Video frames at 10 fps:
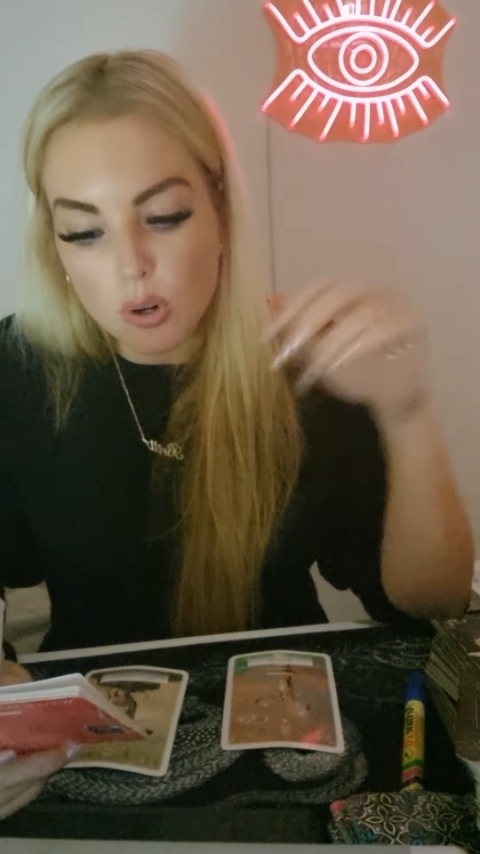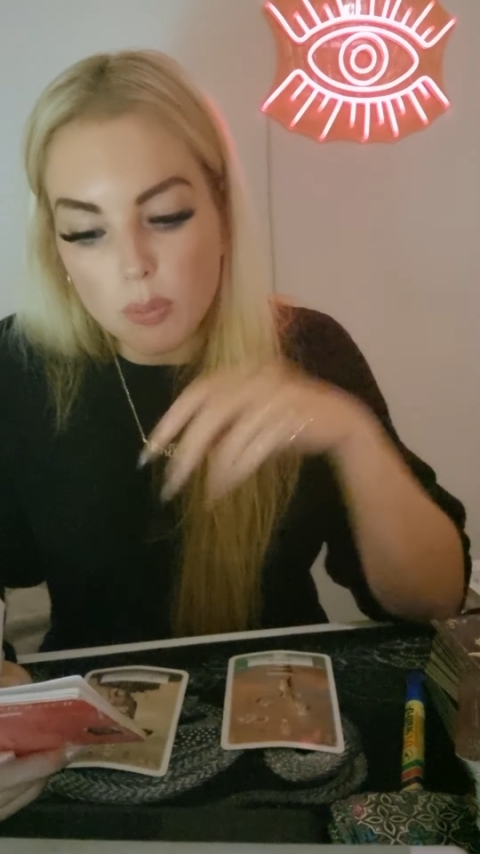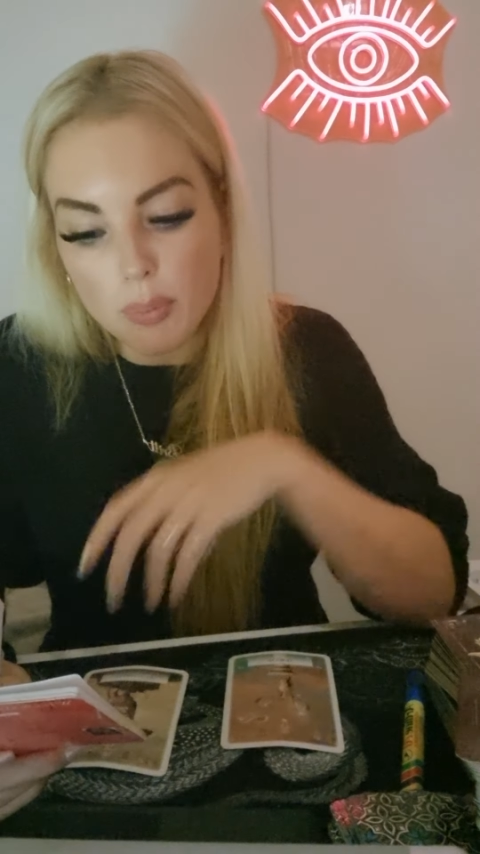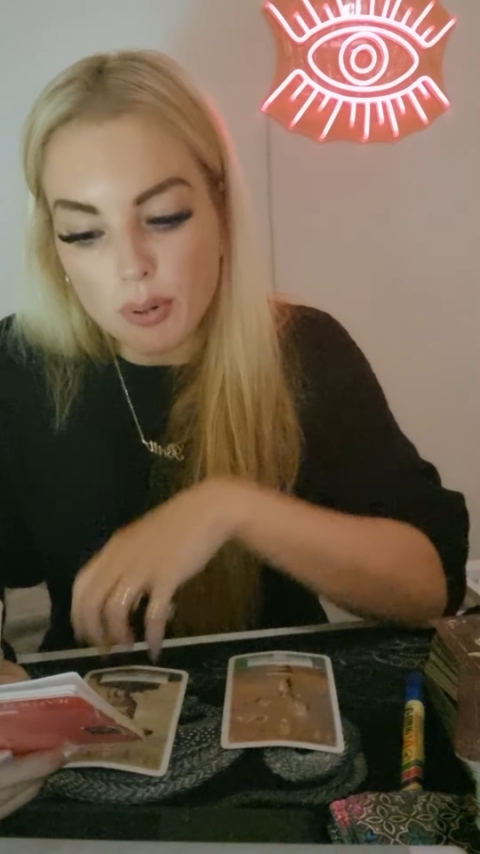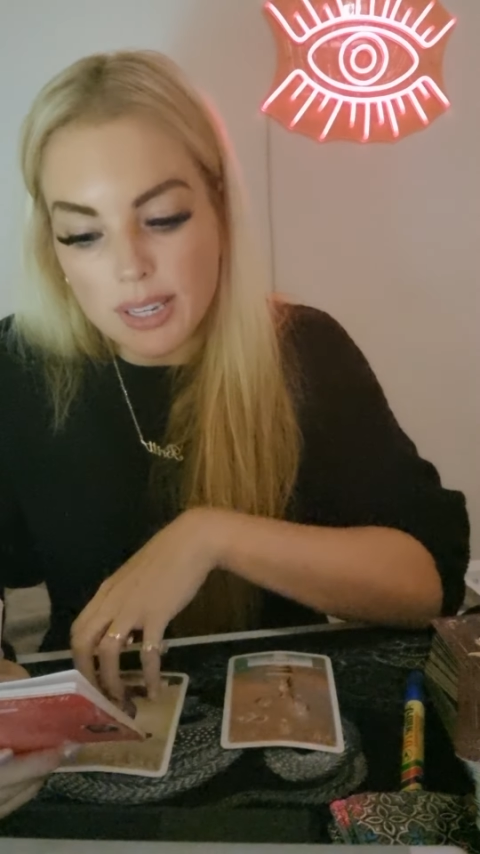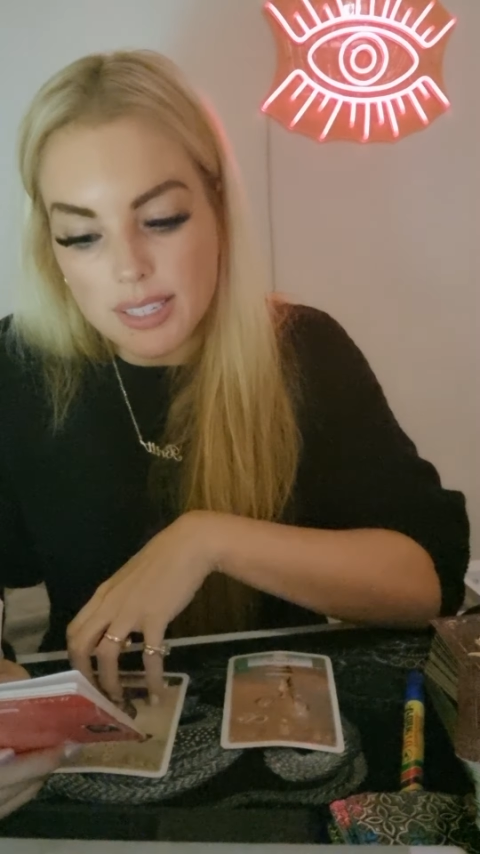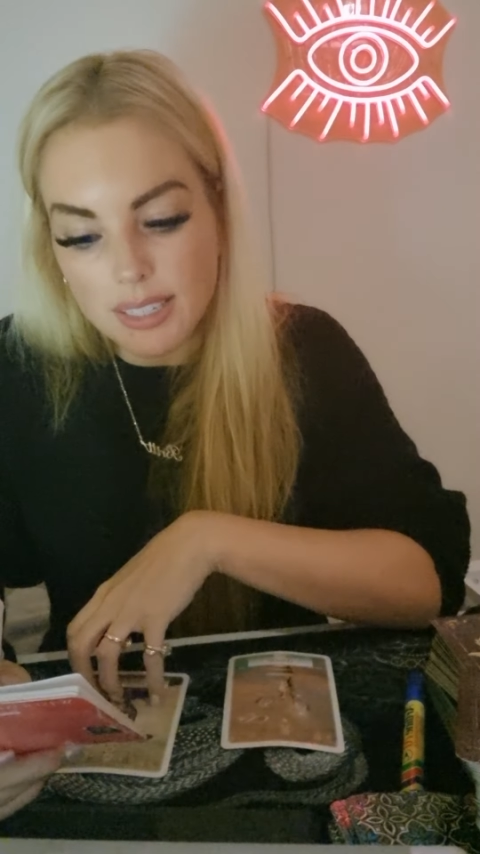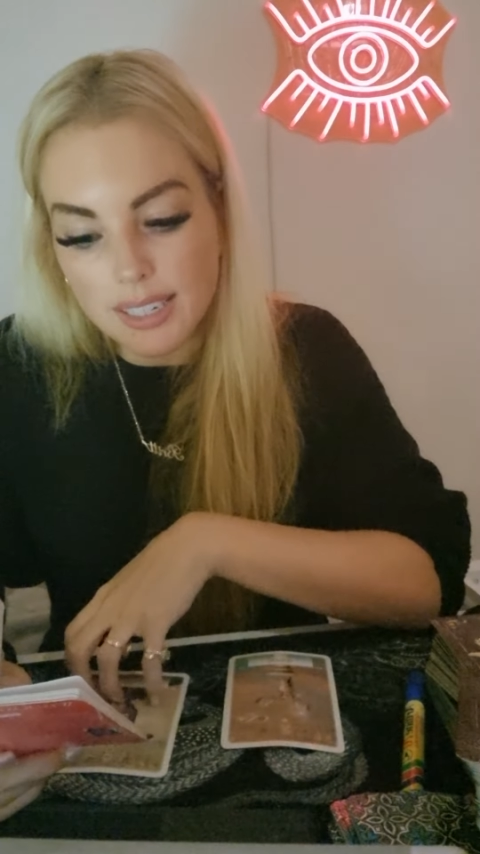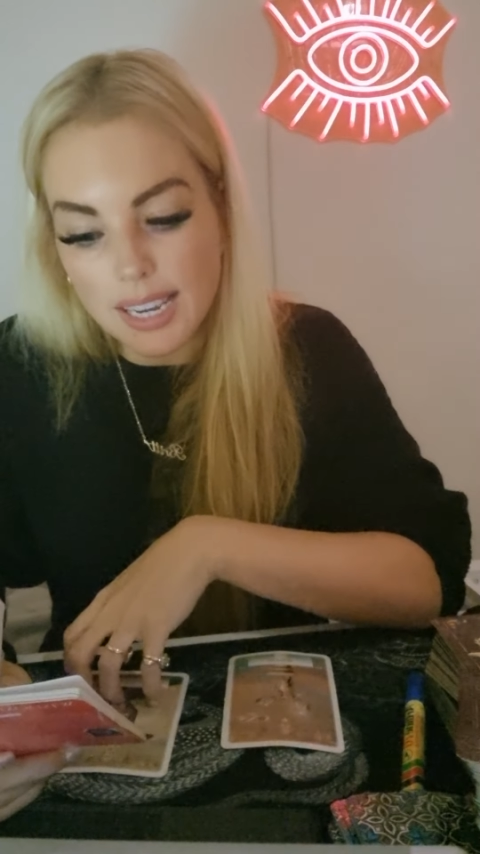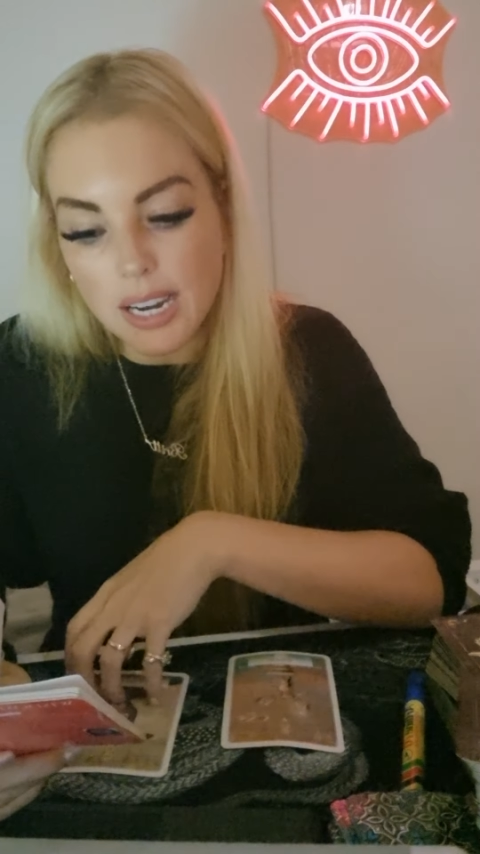all
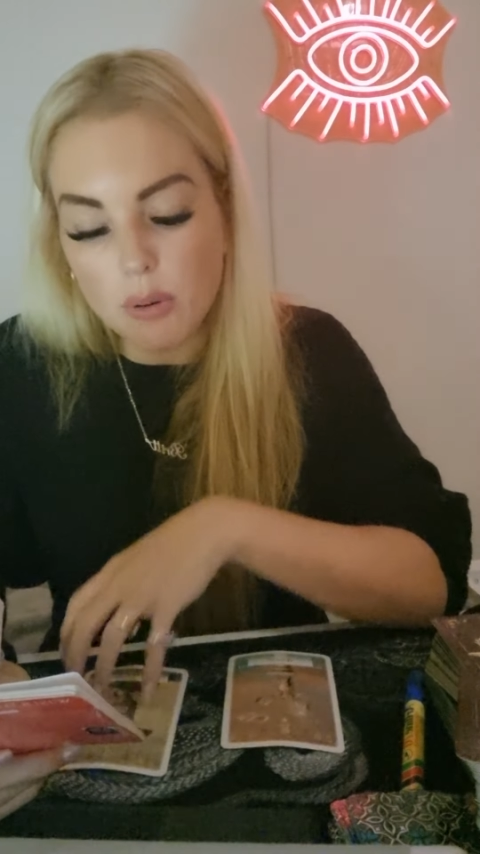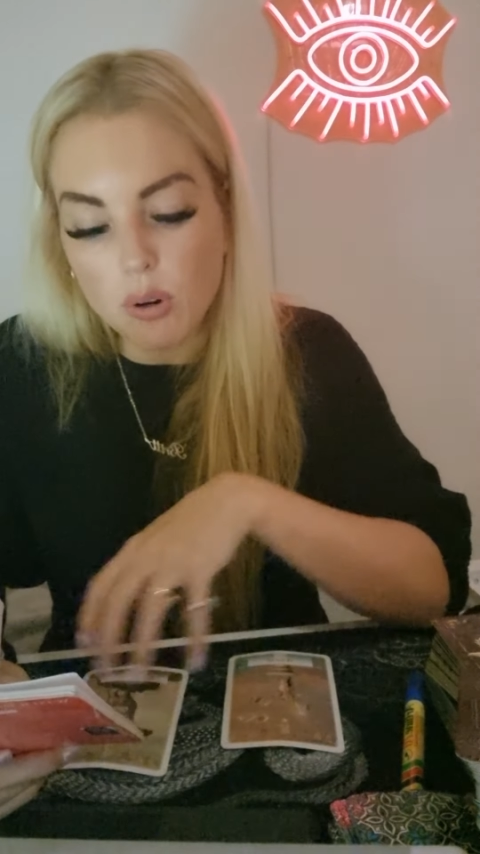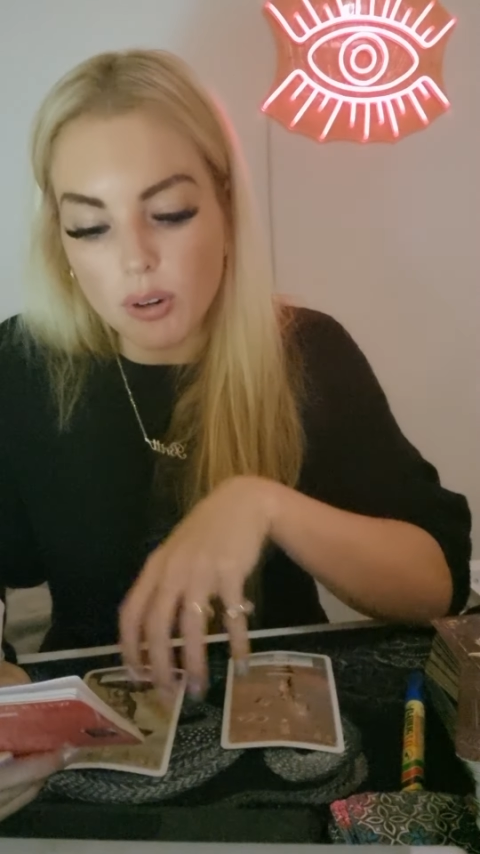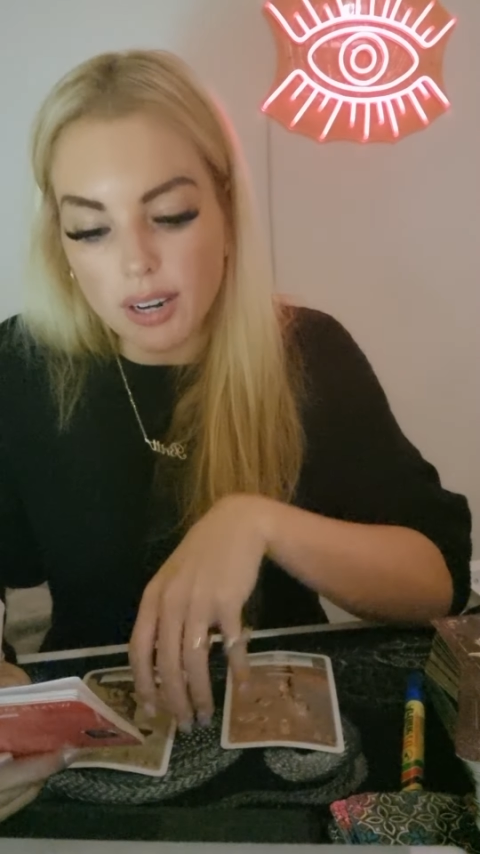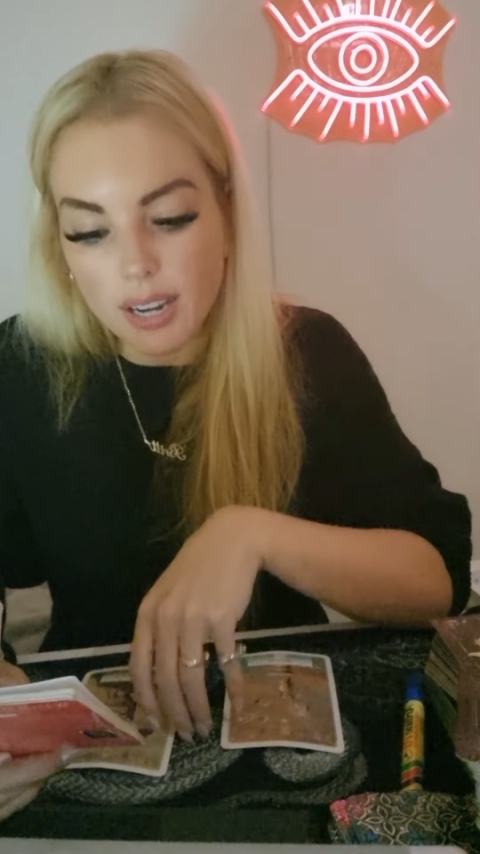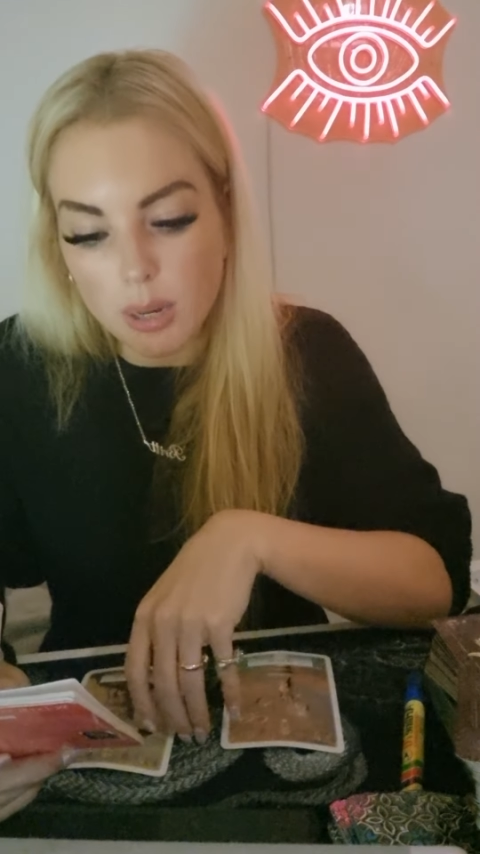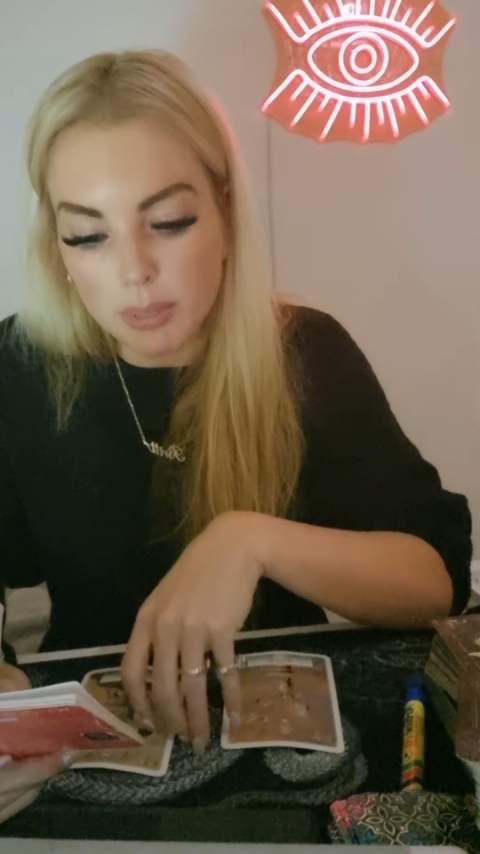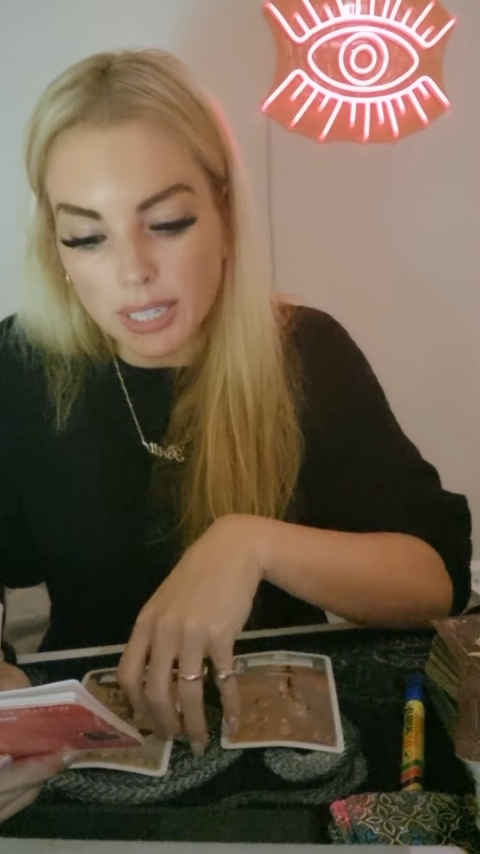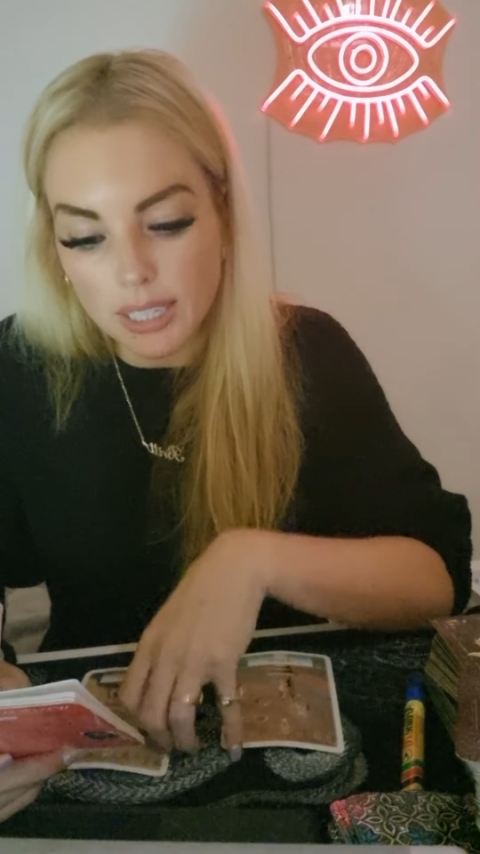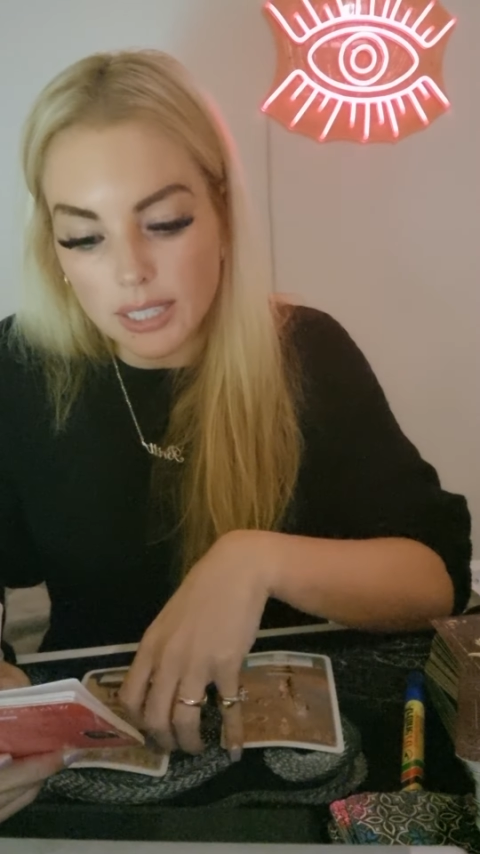present now or are
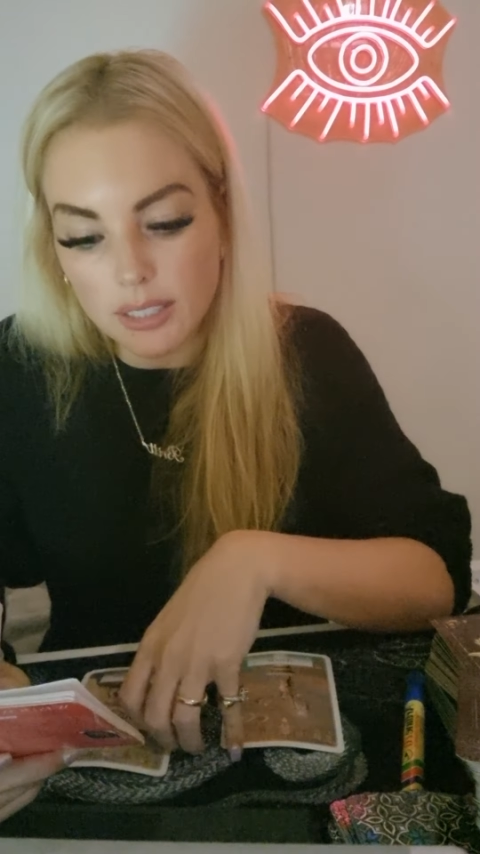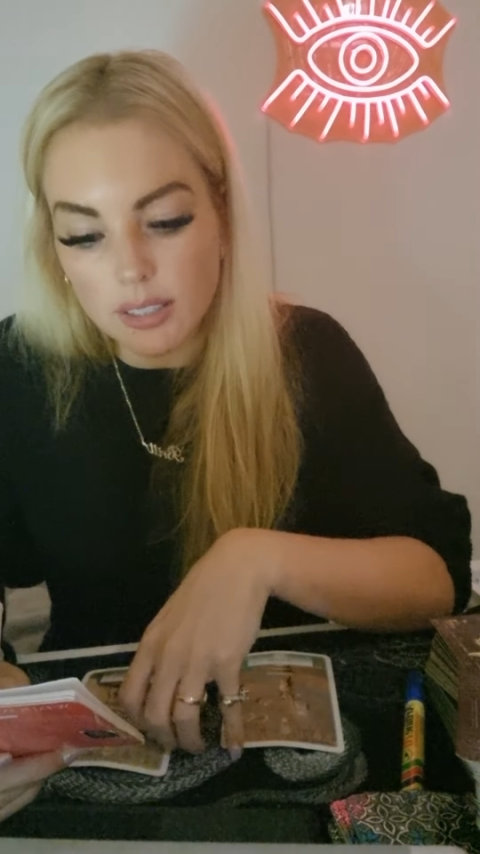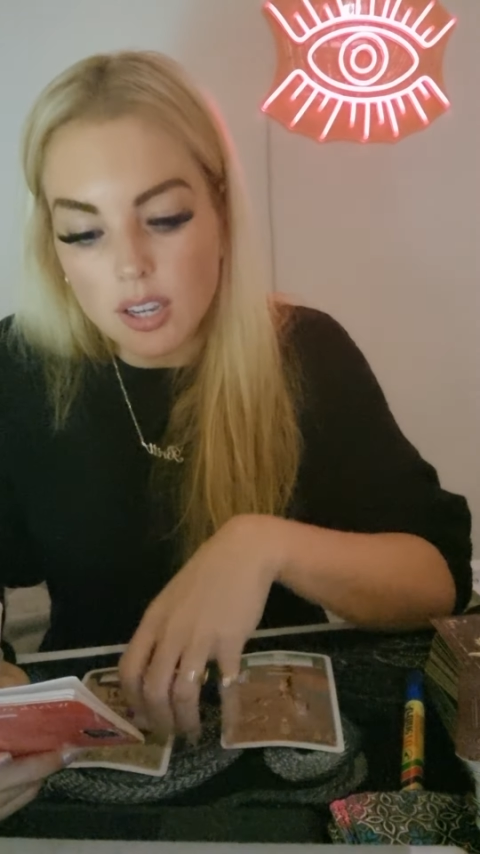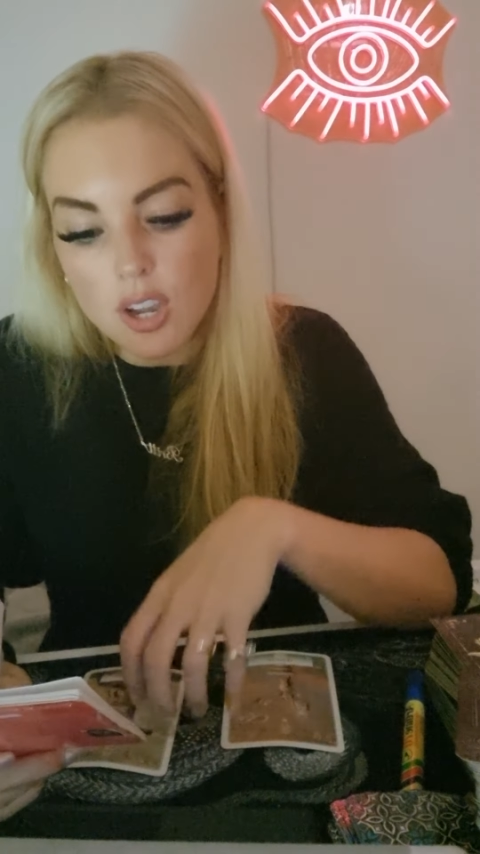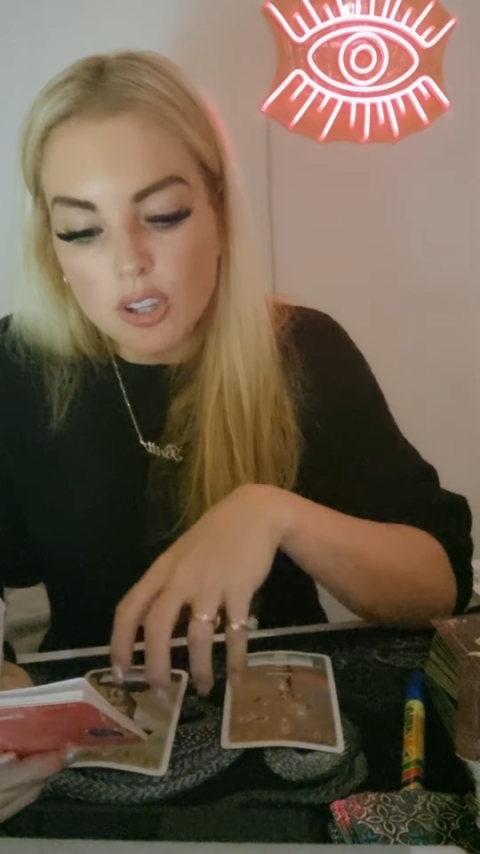coming in.